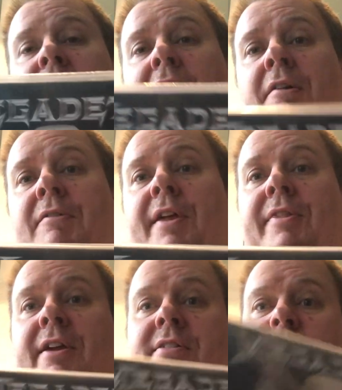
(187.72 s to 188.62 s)
now that
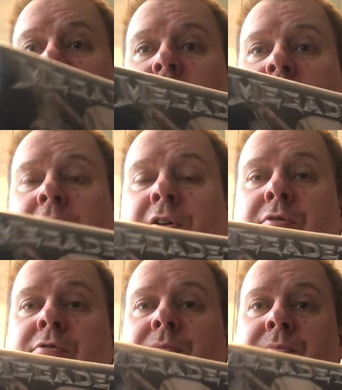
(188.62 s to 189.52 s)
there's a
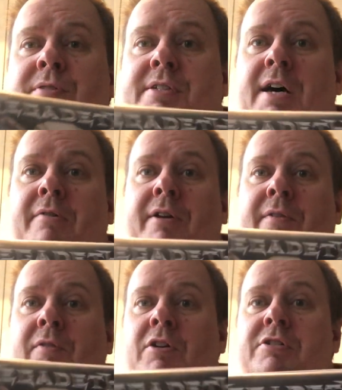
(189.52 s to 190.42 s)
good sounding
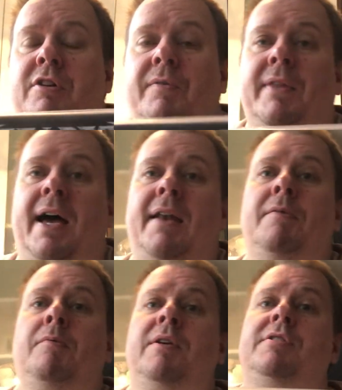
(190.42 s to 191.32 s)
version of that,
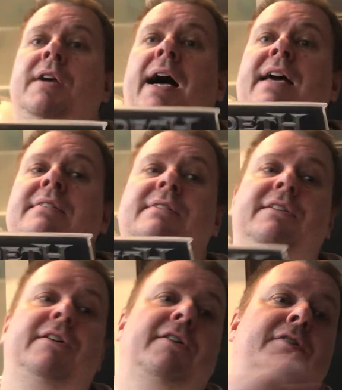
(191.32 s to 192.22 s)
which has
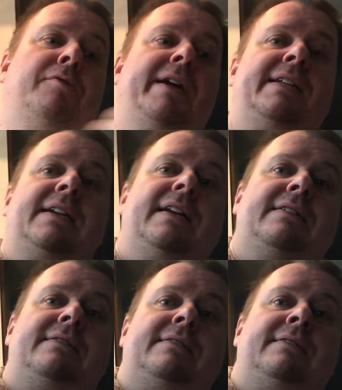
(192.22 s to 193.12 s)
the
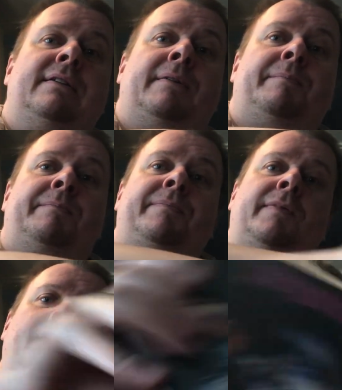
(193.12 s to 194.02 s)
grittiness
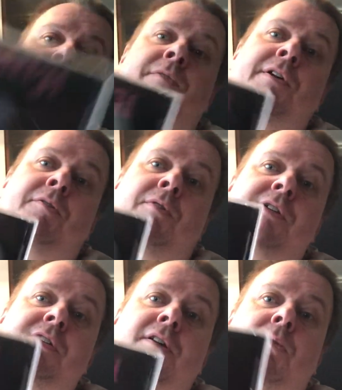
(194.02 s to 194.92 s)
of the
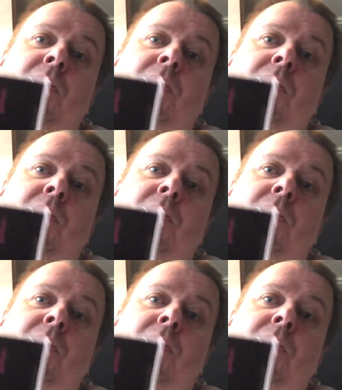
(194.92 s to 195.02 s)
original